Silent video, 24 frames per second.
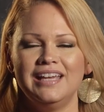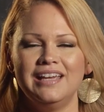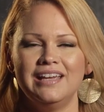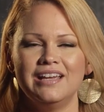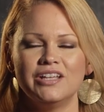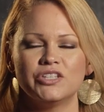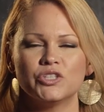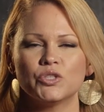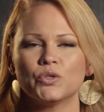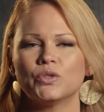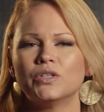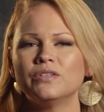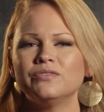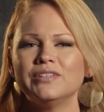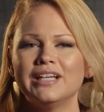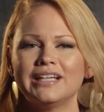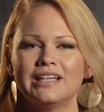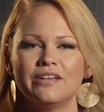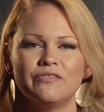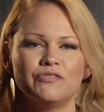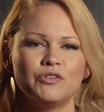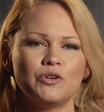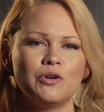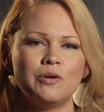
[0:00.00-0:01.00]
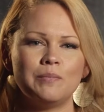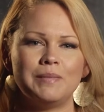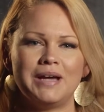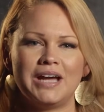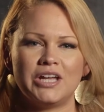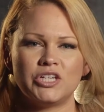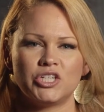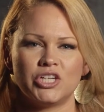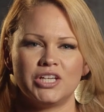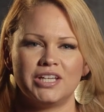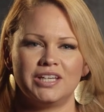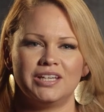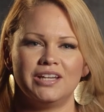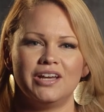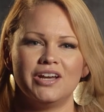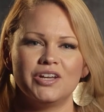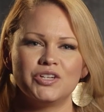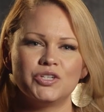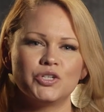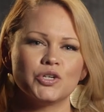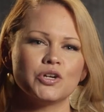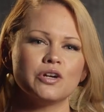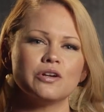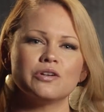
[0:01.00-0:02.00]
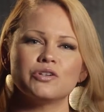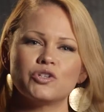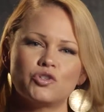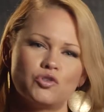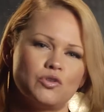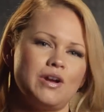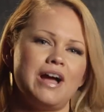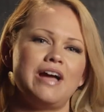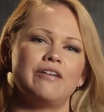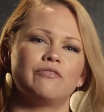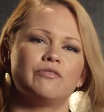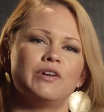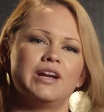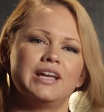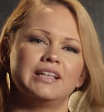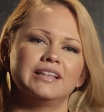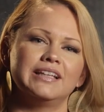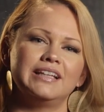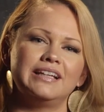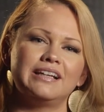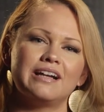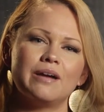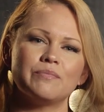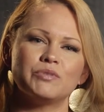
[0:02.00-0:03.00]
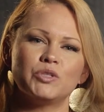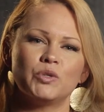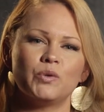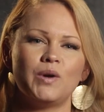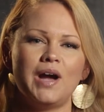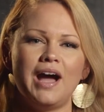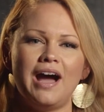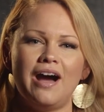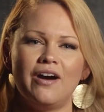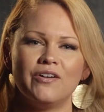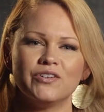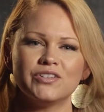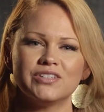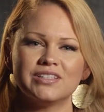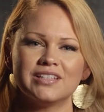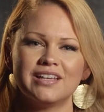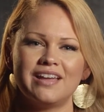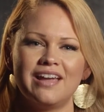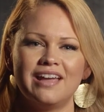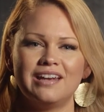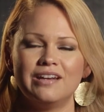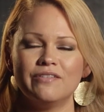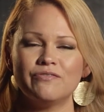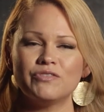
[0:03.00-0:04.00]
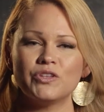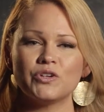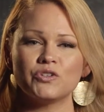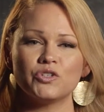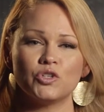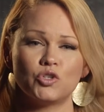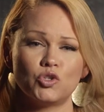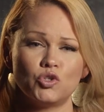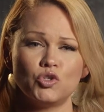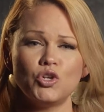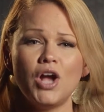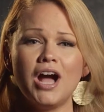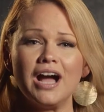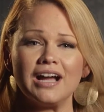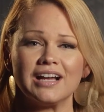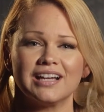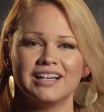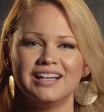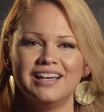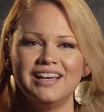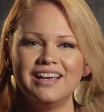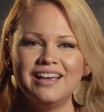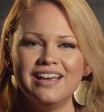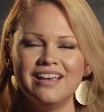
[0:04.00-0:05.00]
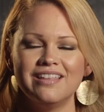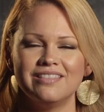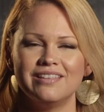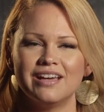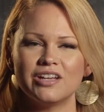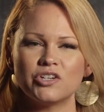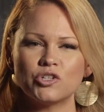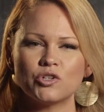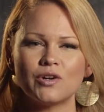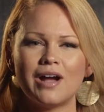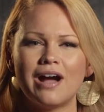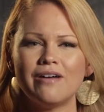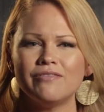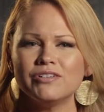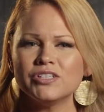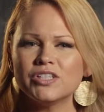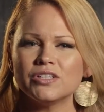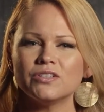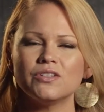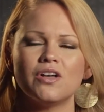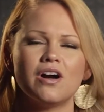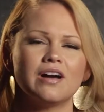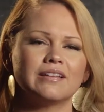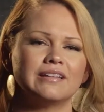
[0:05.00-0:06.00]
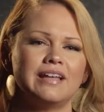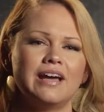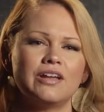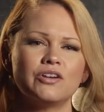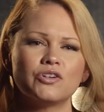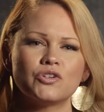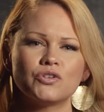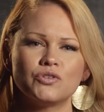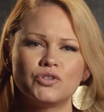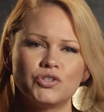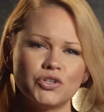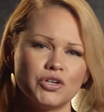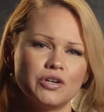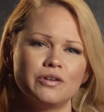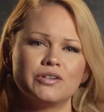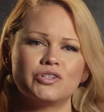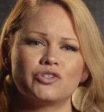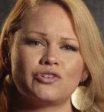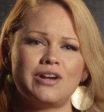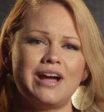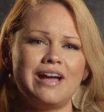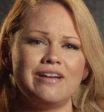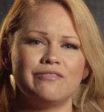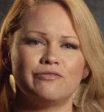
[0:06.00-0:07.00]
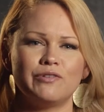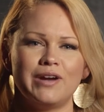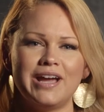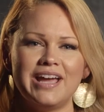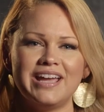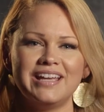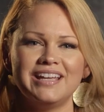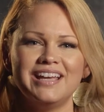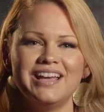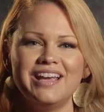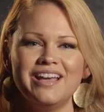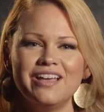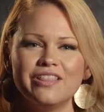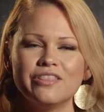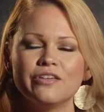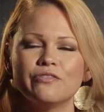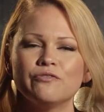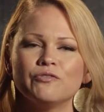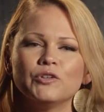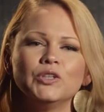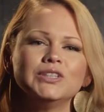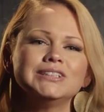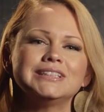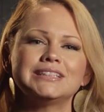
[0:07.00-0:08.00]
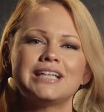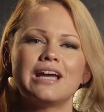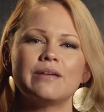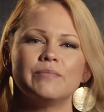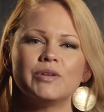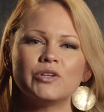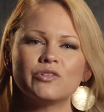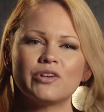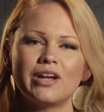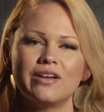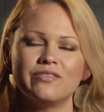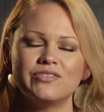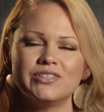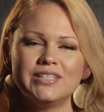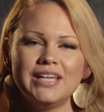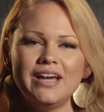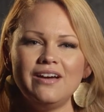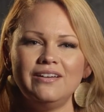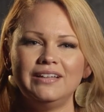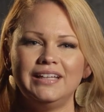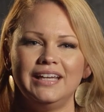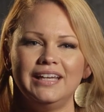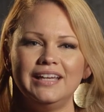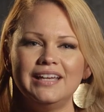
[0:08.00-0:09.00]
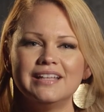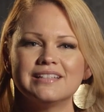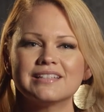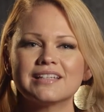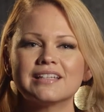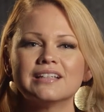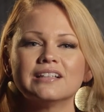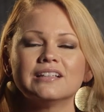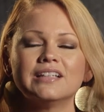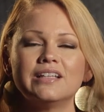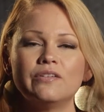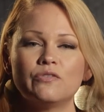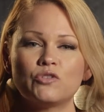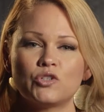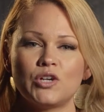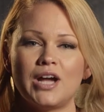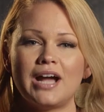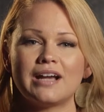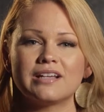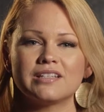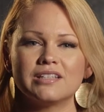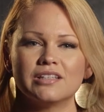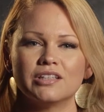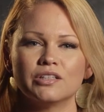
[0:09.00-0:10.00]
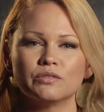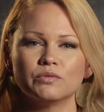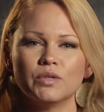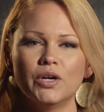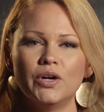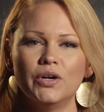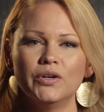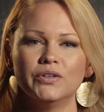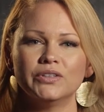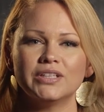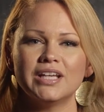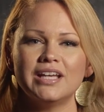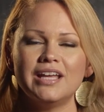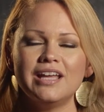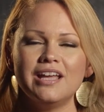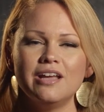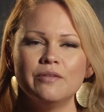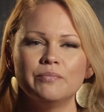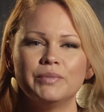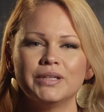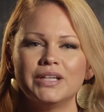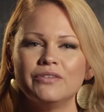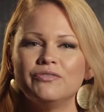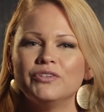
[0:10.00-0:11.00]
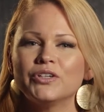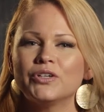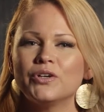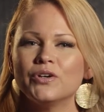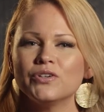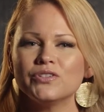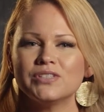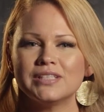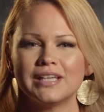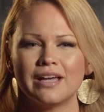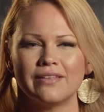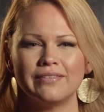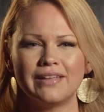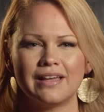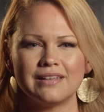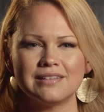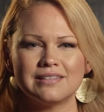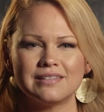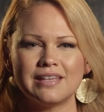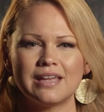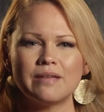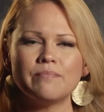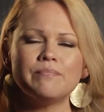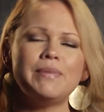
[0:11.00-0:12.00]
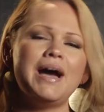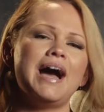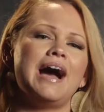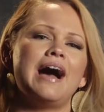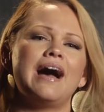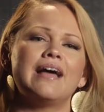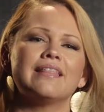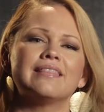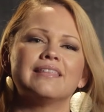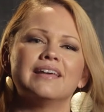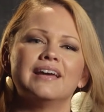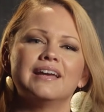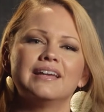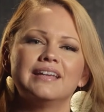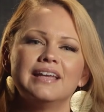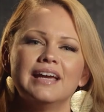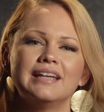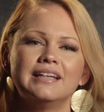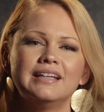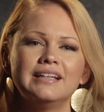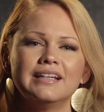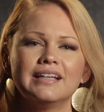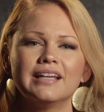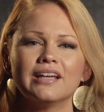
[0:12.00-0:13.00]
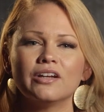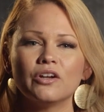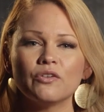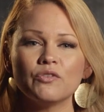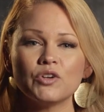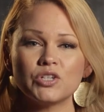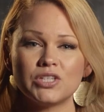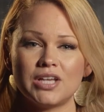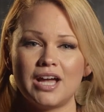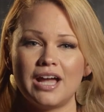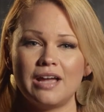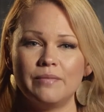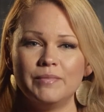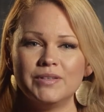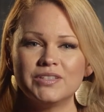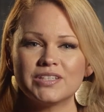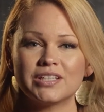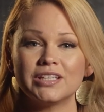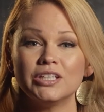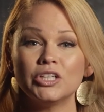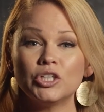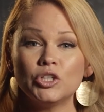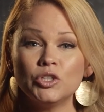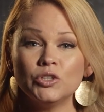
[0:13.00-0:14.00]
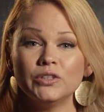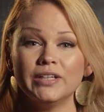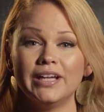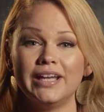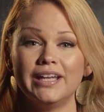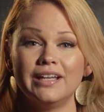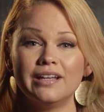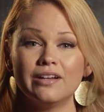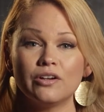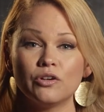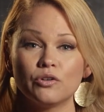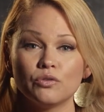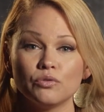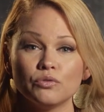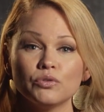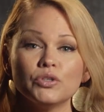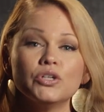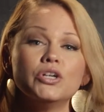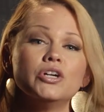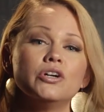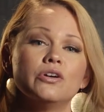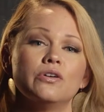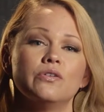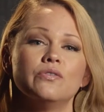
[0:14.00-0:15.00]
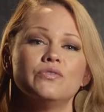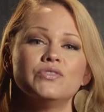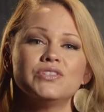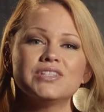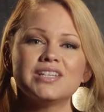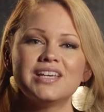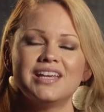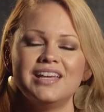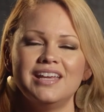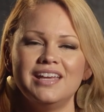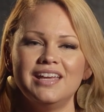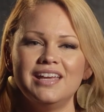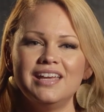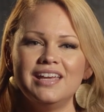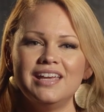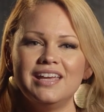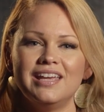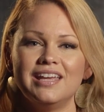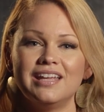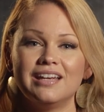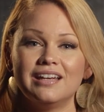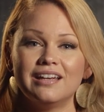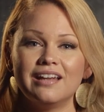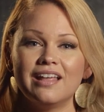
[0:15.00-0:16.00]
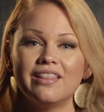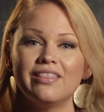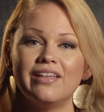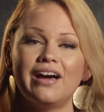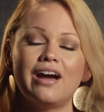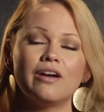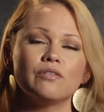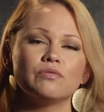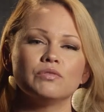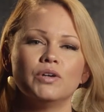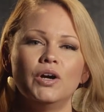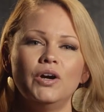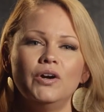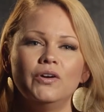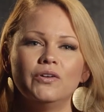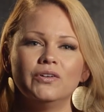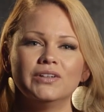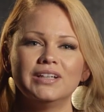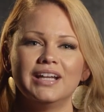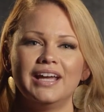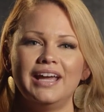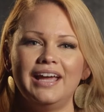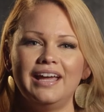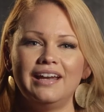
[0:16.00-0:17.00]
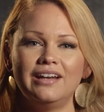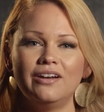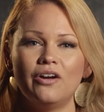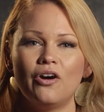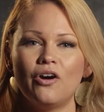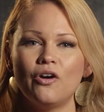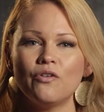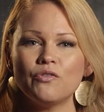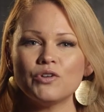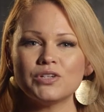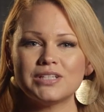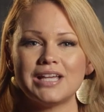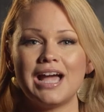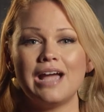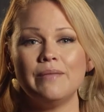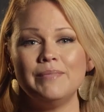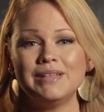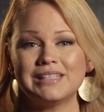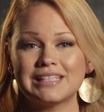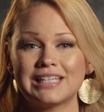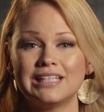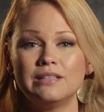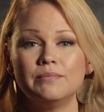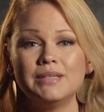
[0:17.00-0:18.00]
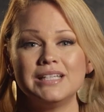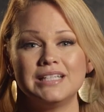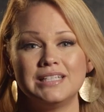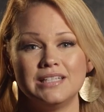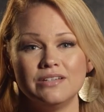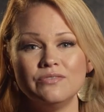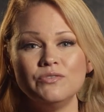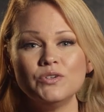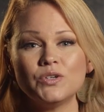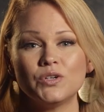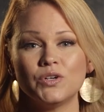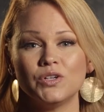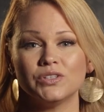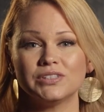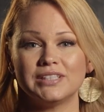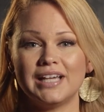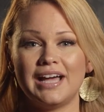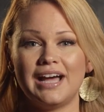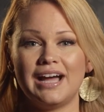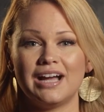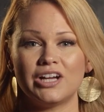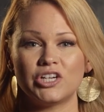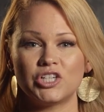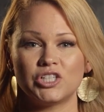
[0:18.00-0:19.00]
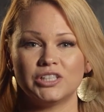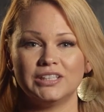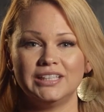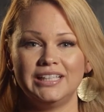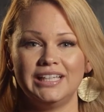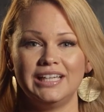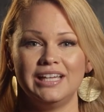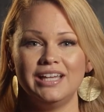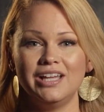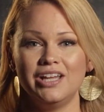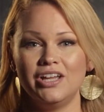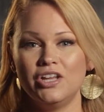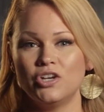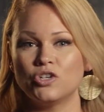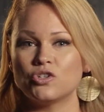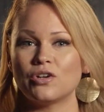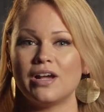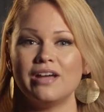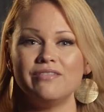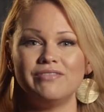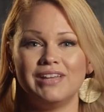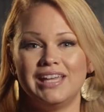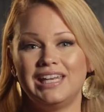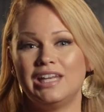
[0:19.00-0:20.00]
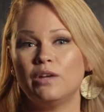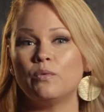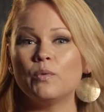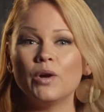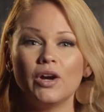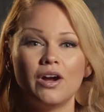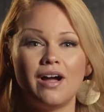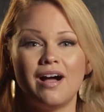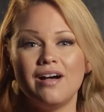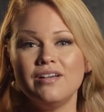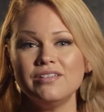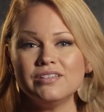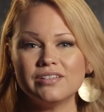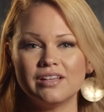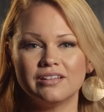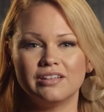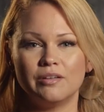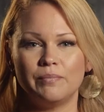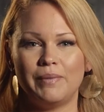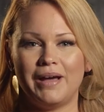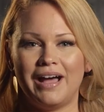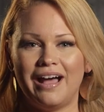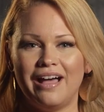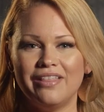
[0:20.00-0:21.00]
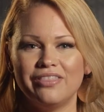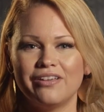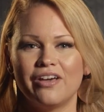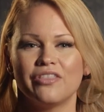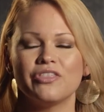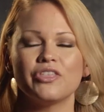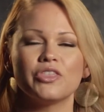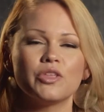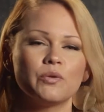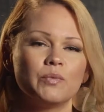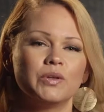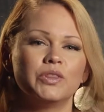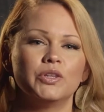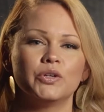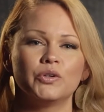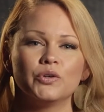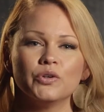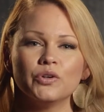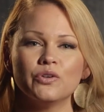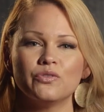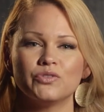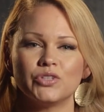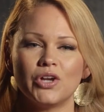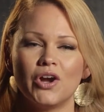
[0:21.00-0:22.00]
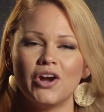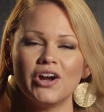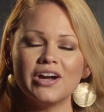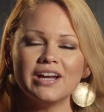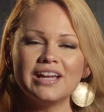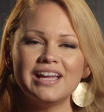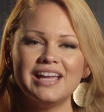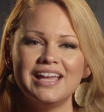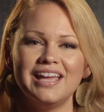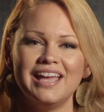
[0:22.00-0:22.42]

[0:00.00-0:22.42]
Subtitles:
It's sort of like if you imagine a dirt driveway leading up to a house, and if there's a truck that travels along that dirt driveway, the first time it drives down it, it's going to leave tracks in the road. But if it goes down that same path again and again over time, it's going to create grooves in that road. And over time, it's going to be difficult to actually drive anywhere else on the path other than when the grooves are.